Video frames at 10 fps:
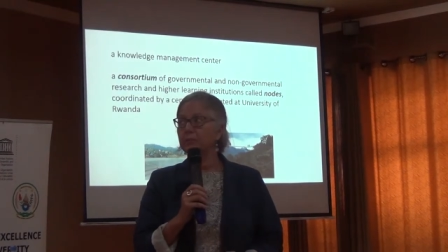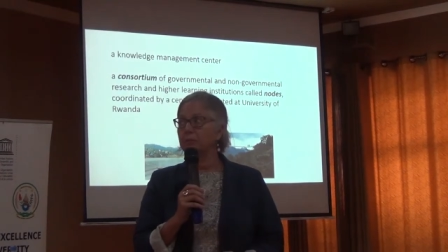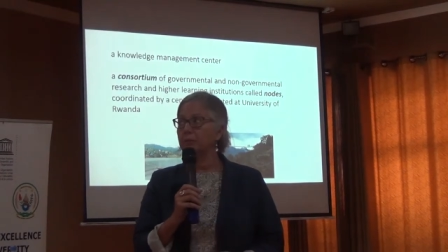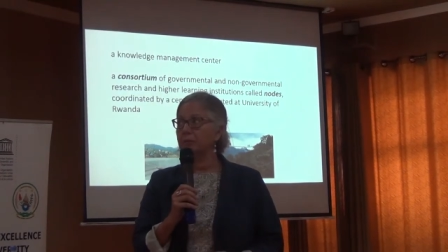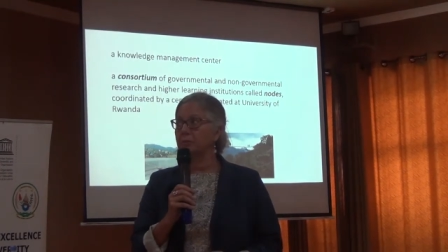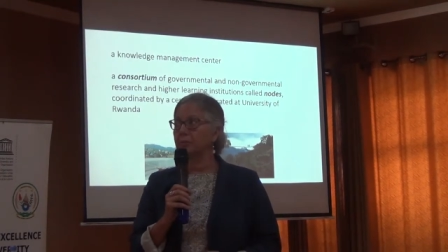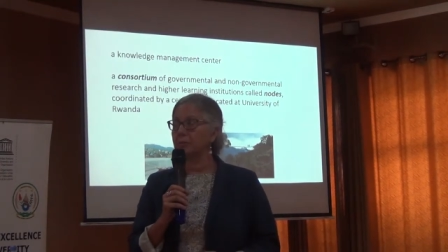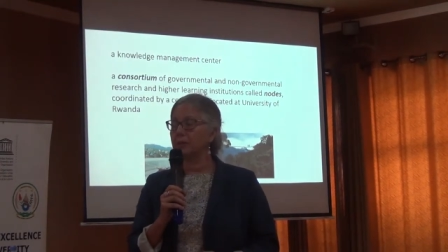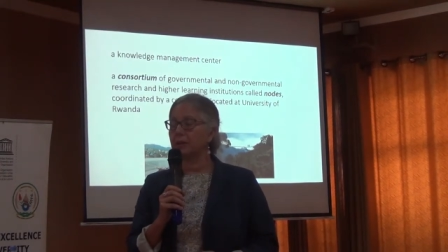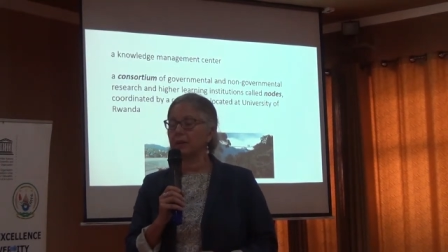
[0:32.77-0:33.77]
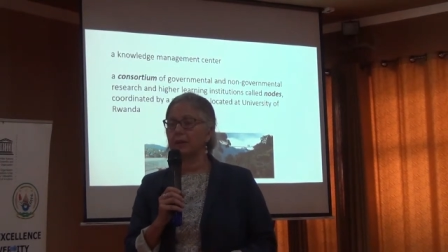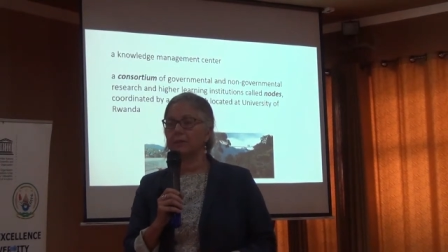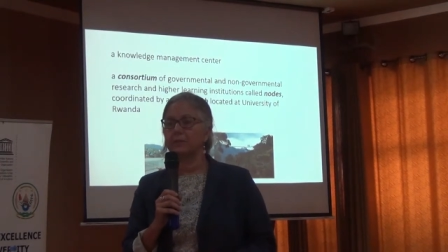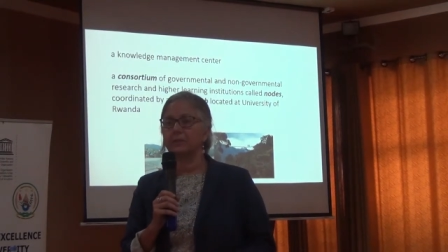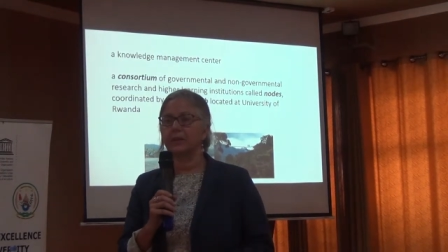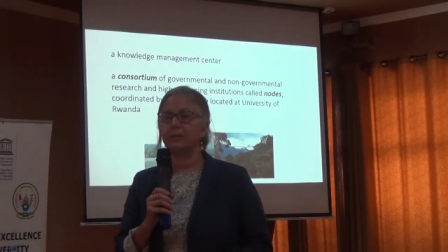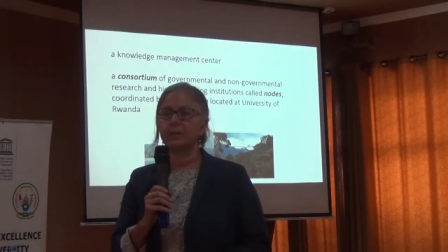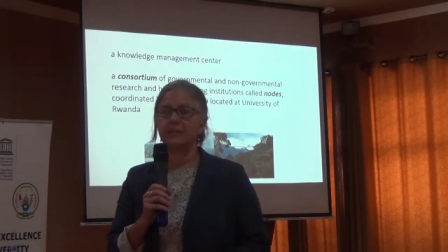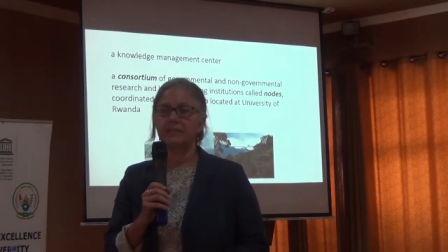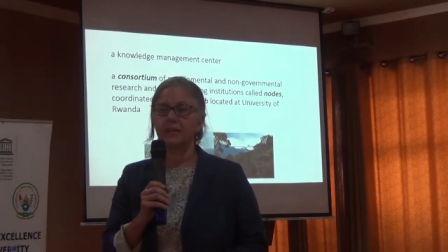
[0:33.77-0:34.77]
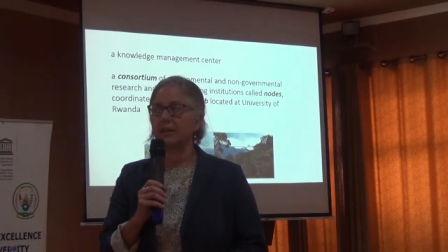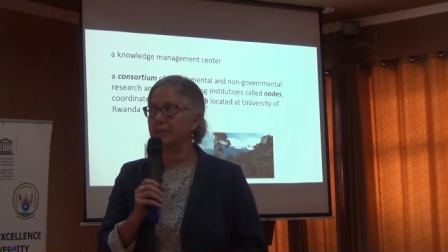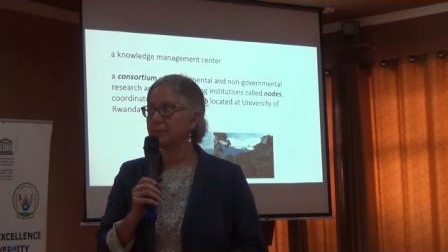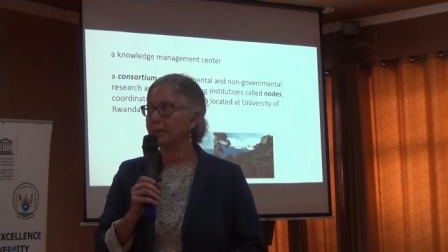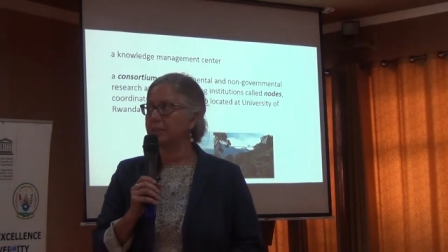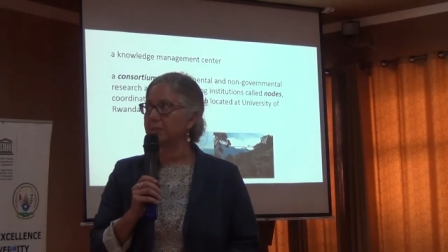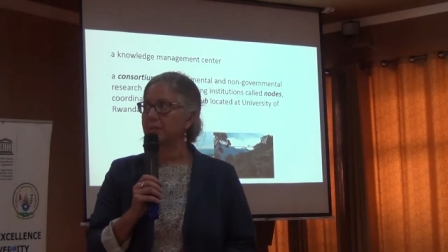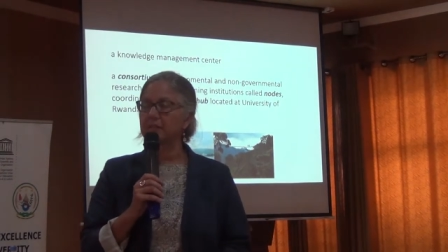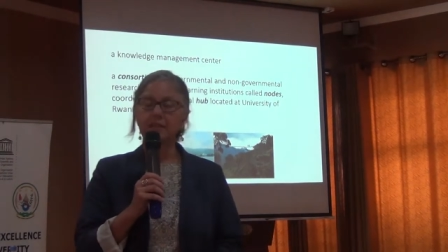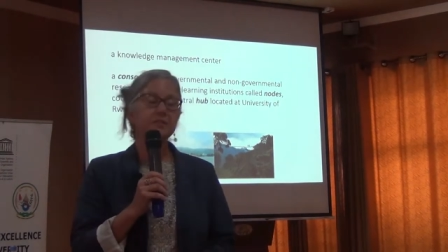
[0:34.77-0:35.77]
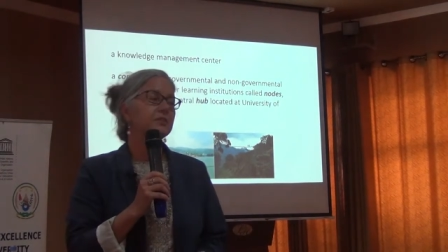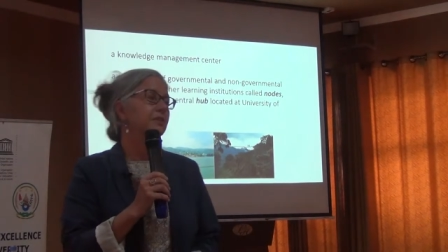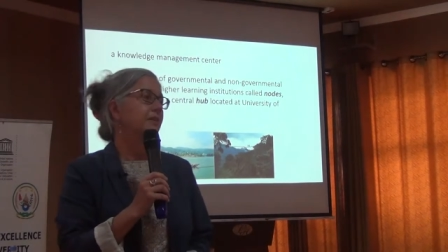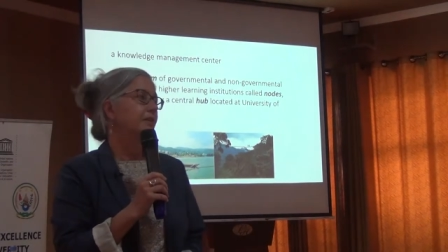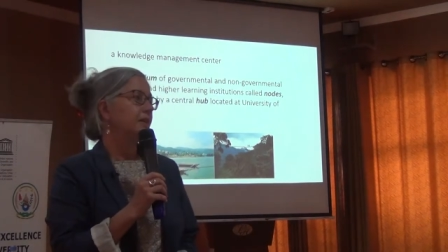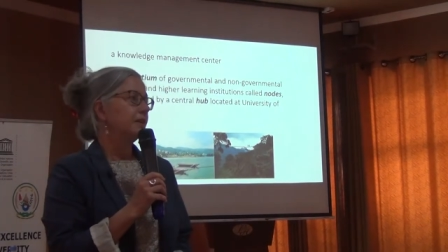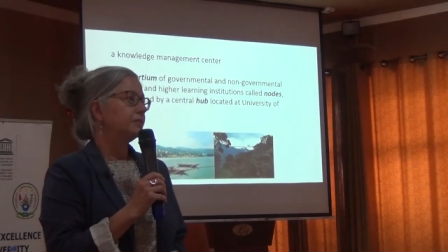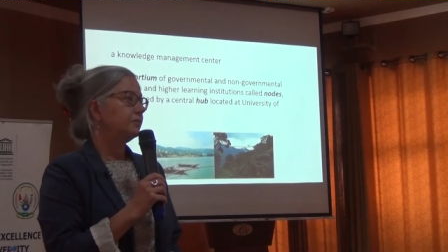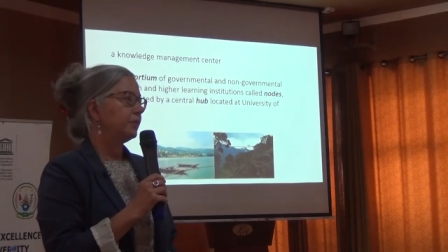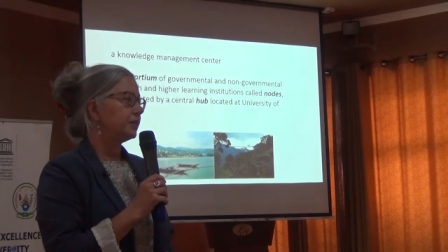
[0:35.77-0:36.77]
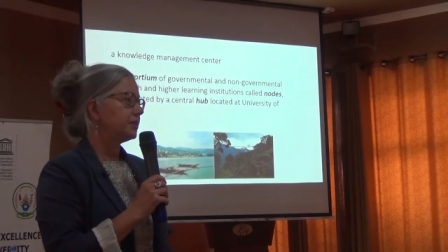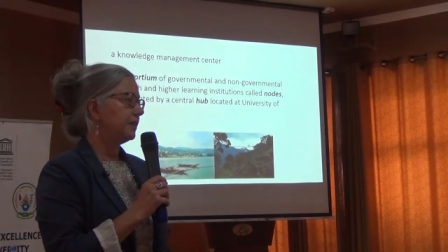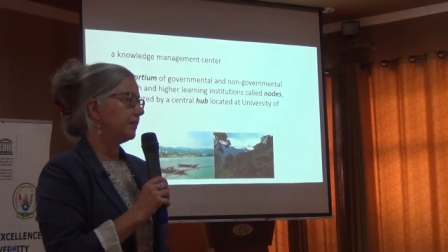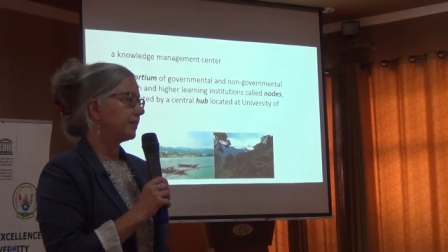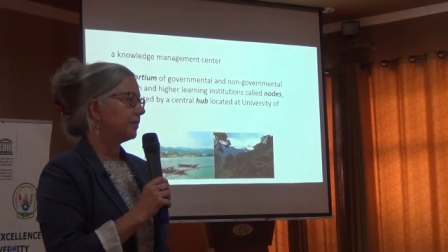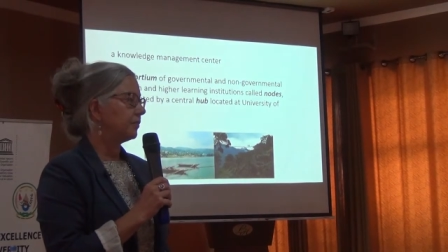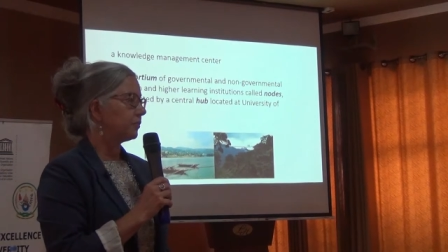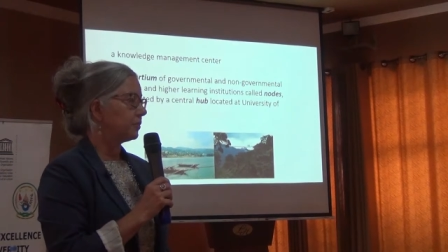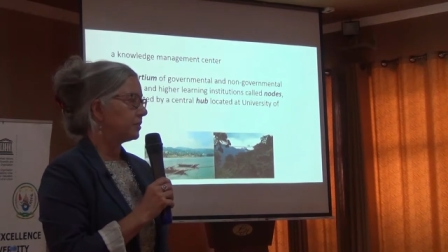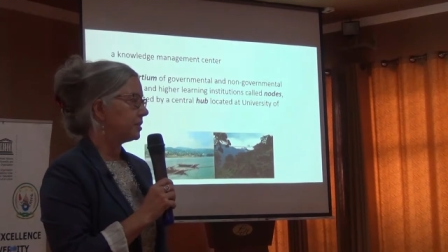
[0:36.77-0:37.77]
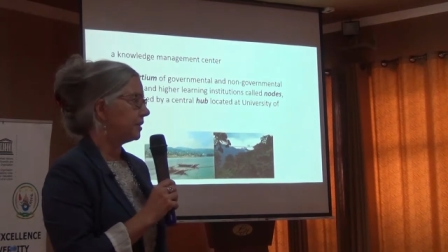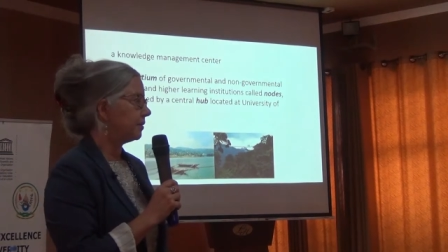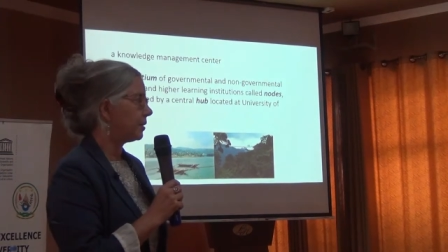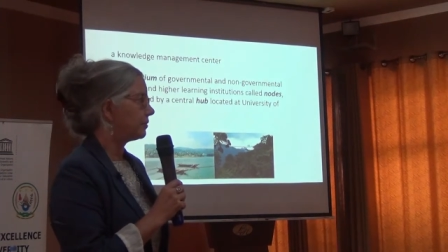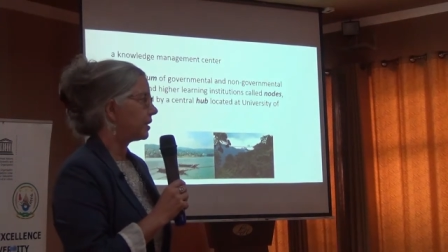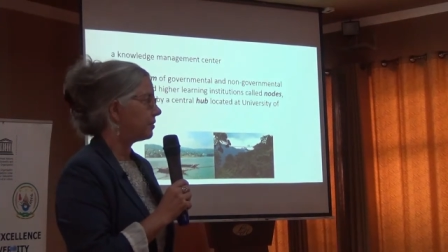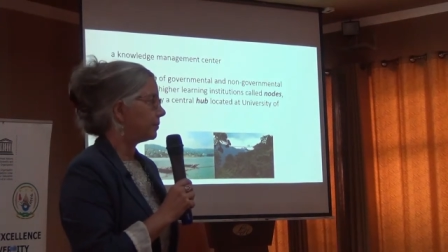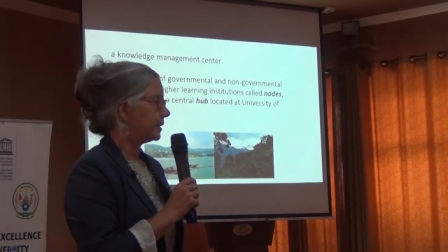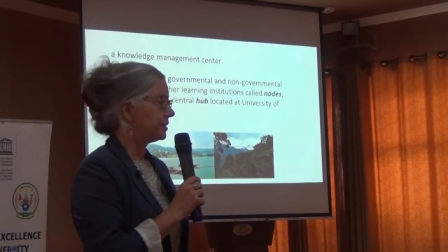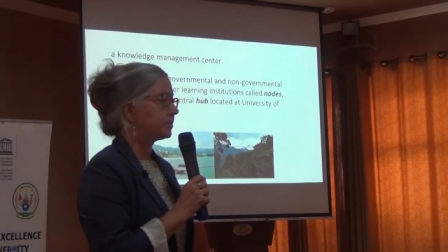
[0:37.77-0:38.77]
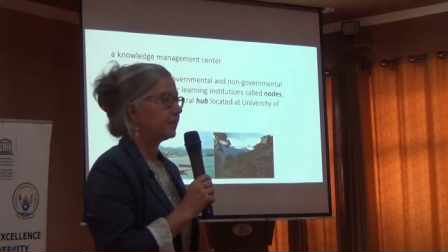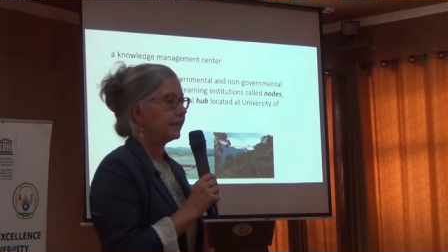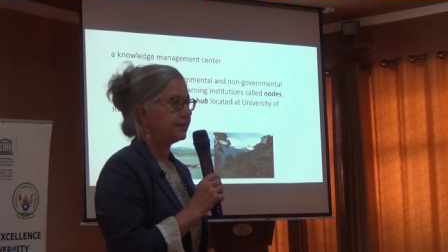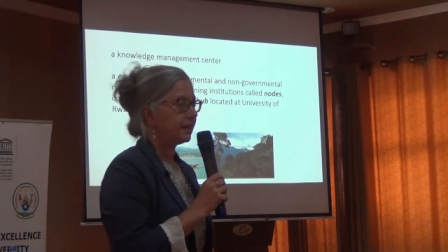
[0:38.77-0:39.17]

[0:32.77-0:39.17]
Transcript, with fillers: to um, develop it as a knowledge management center to function as a consortium of governmental and